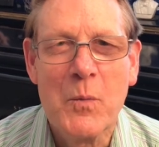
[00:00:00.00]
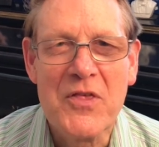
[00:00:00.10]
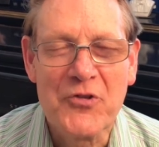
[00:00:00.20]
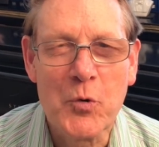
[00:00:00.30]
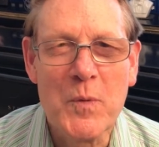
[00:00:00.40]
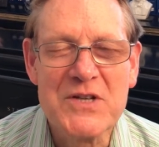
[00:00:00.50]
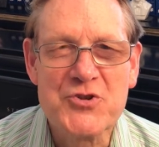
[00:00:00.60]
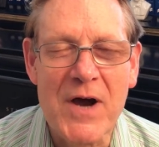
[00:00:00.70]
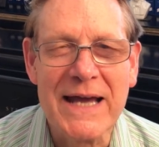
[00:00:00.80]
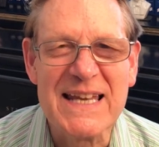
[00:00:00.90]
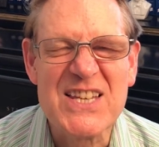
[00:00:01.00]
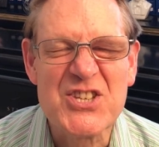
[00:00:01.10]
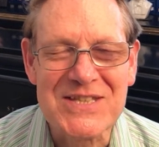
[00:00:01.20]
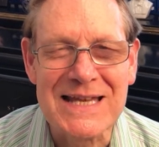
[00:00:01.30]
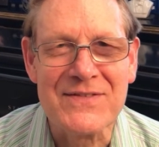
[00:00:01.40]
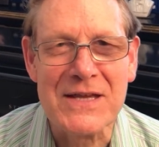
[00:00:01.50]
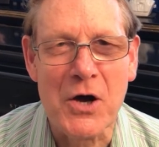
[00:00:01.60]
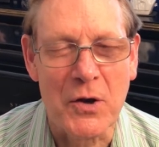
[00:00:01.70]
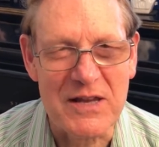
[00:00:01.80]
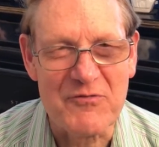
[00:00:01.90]
thought we'd try and extend the
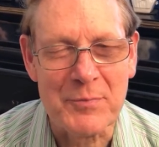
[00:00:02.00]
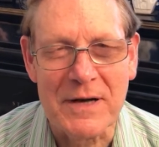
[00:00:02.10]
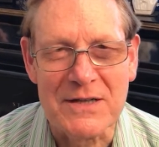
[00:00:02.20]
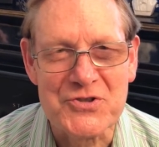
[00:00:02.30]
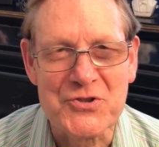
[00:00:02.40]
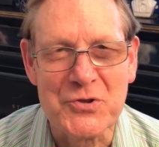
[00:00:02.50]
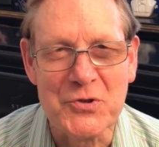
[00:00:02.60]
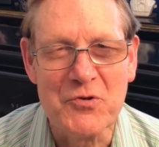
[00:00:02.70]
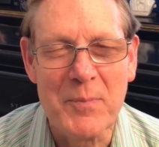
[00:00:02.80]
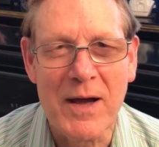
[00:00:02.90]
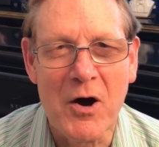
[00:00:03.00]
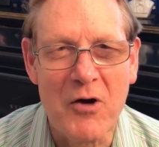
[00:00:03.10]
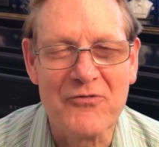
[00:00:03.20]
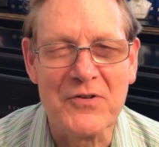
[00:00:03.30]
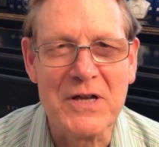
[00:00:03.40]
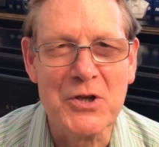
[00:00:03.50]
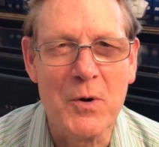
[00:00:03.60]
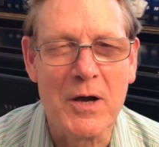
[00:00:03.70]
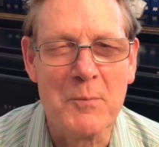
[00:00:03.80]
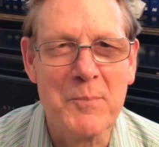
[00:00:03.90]
olive branch to you by offering you a
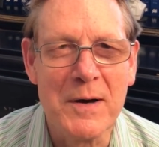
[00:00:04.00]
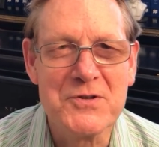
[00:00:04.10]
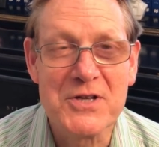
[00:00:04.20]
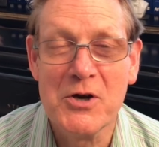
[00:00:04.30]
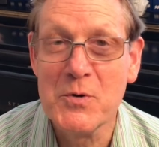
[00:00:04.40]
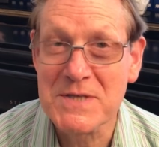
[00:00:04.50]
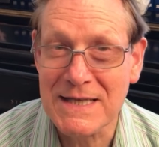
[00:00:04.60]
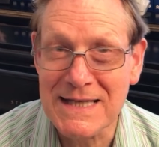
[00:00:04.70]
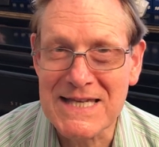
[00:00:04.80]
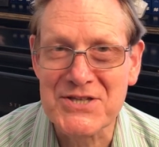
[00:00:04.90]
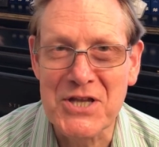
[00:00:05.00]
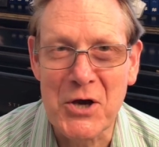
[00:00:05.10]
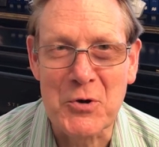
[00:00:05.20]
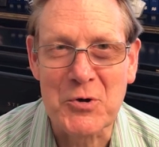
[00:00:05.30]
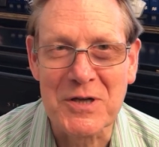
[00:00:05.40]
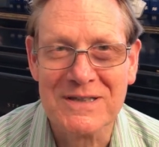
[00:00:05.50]
composer who is at least known.